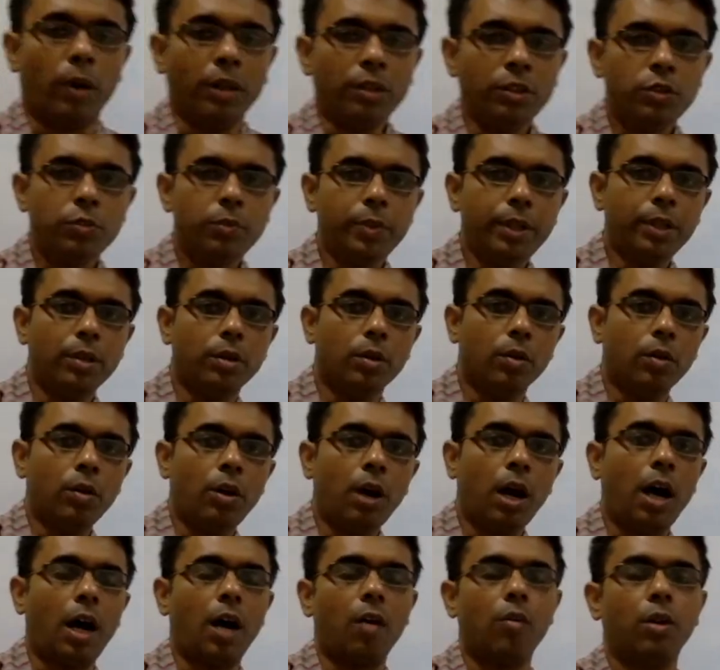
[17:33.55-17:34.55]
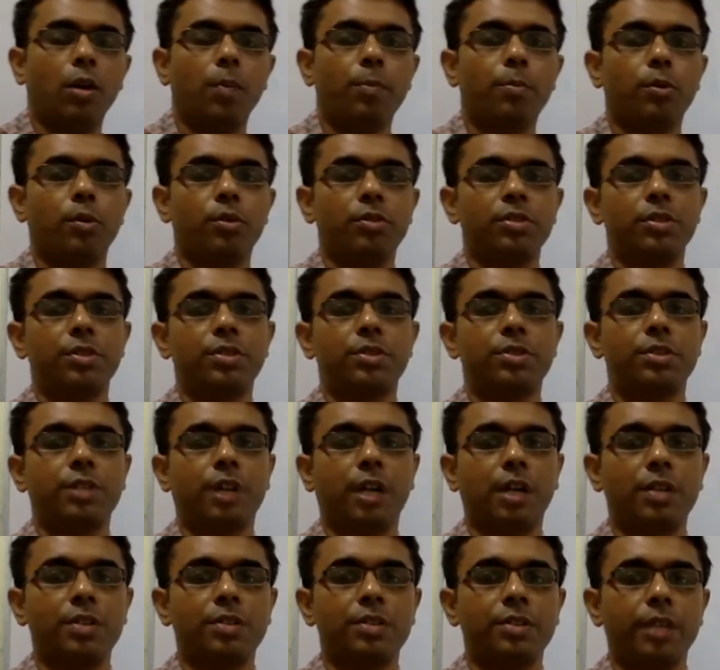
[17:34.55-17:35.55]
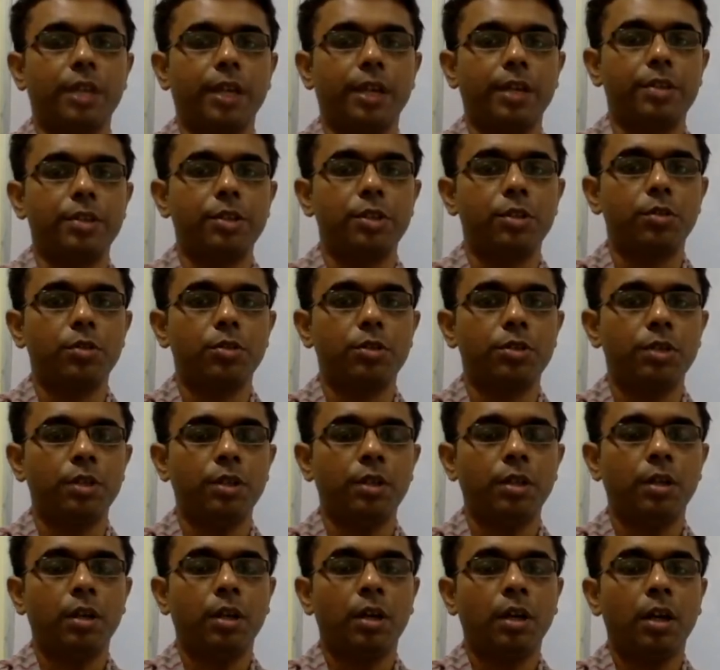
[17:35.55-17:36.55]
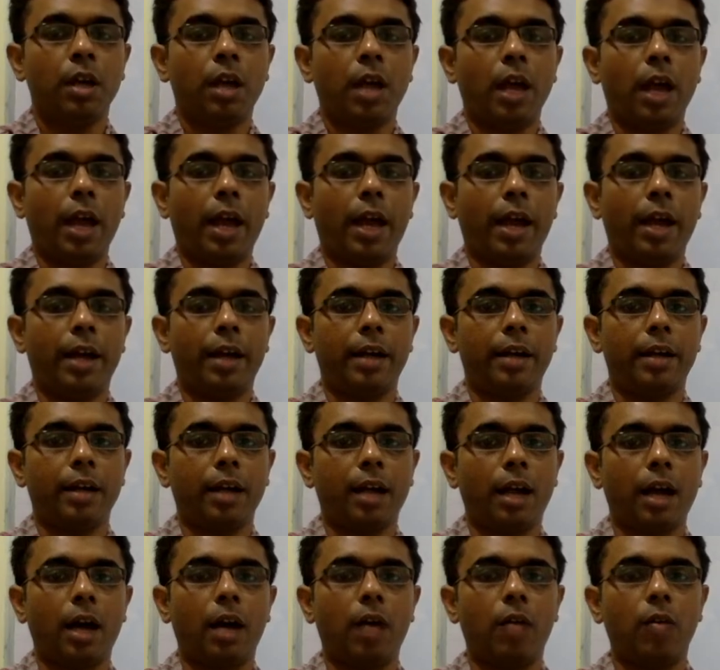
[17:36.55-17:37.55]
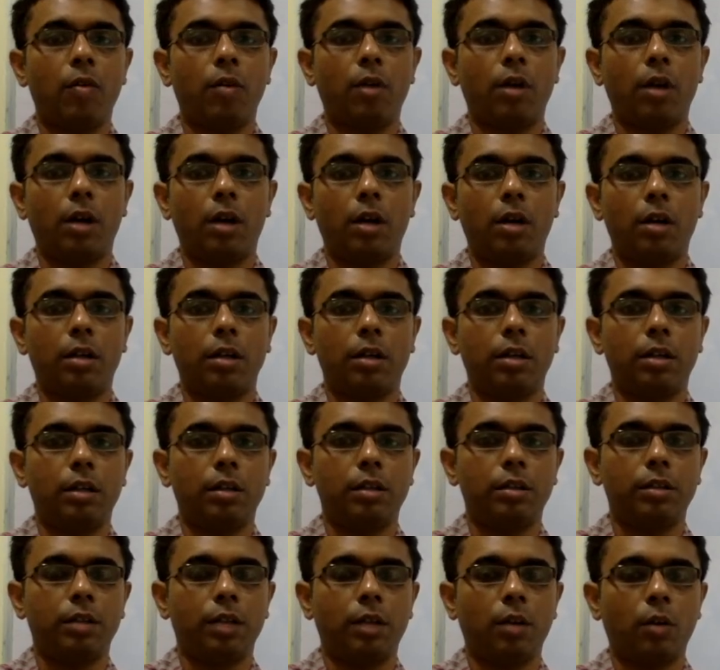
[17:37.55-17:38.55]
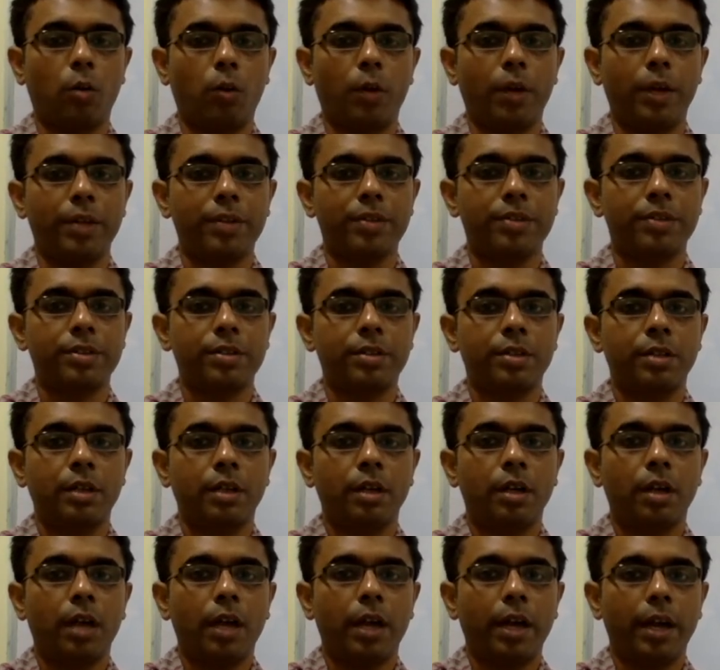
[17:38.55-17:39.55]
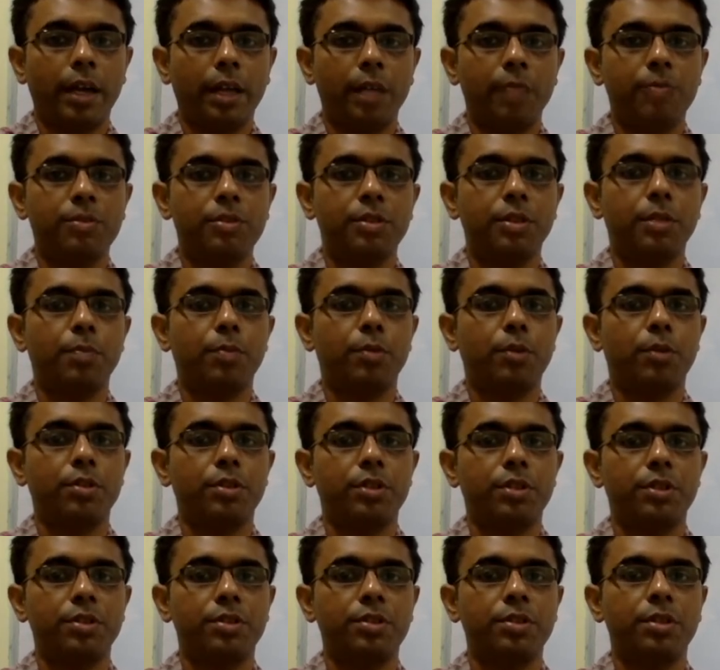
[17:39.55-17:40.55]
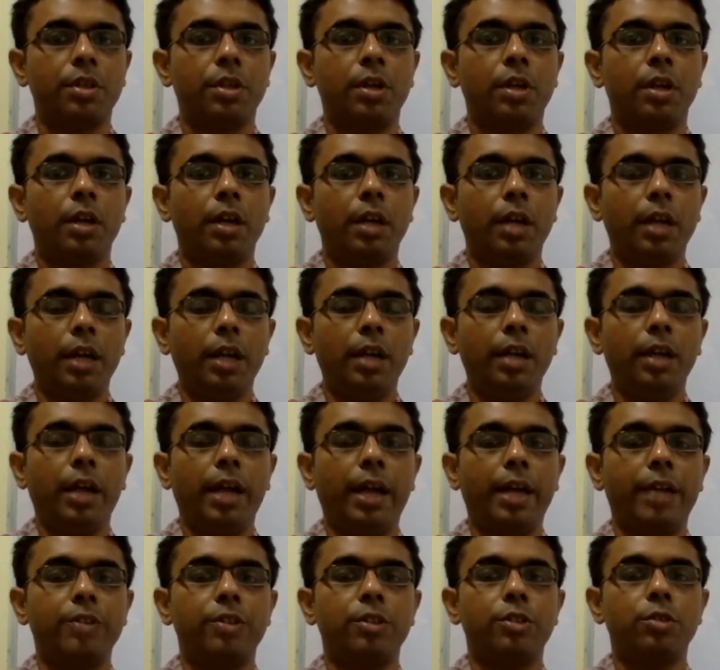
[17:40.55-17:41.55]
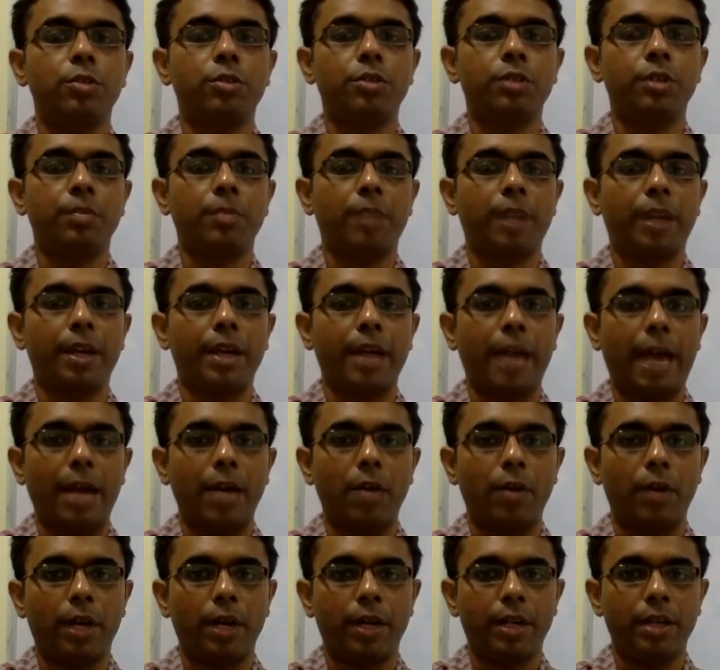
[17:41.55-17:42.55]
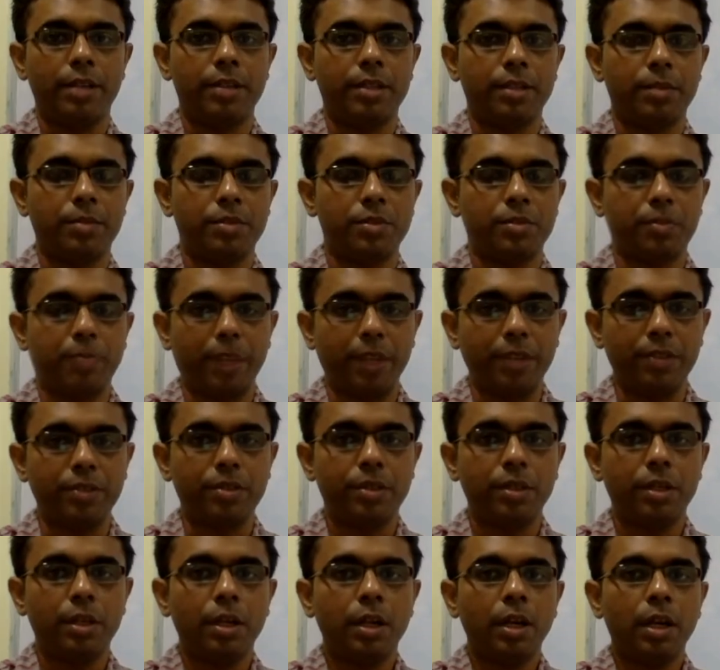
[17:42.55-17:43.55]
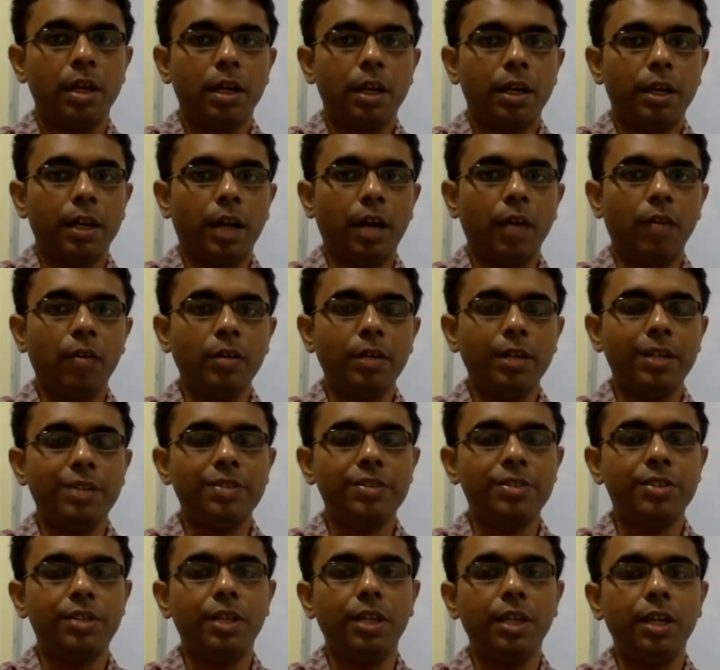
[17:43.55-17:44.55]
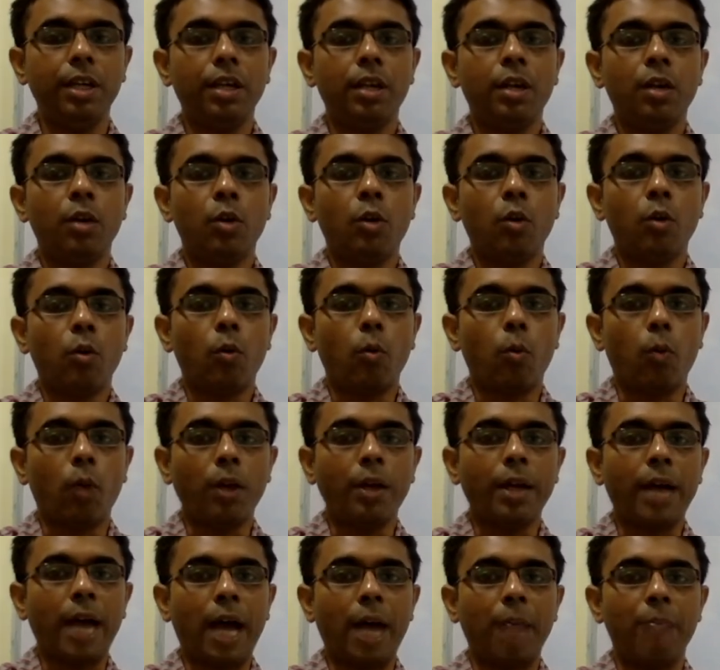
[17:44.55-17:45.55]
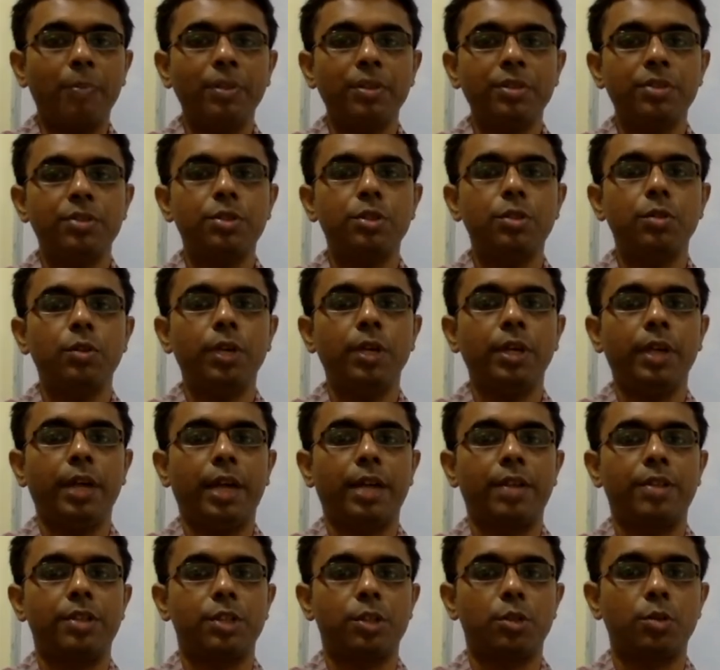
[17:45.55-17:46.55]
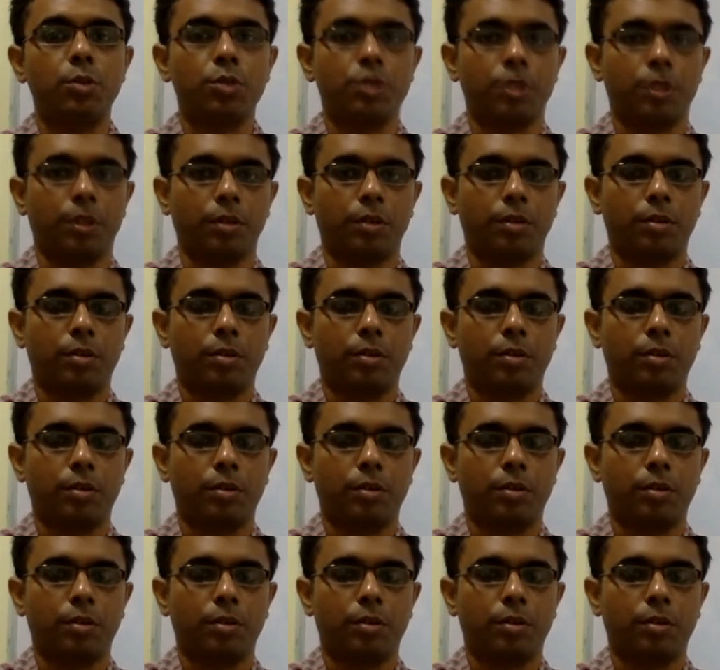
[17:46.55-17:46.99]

Once we know how a process starts execution and how the OS helps the process in execution by allocating some space, now let's see what happens during execution.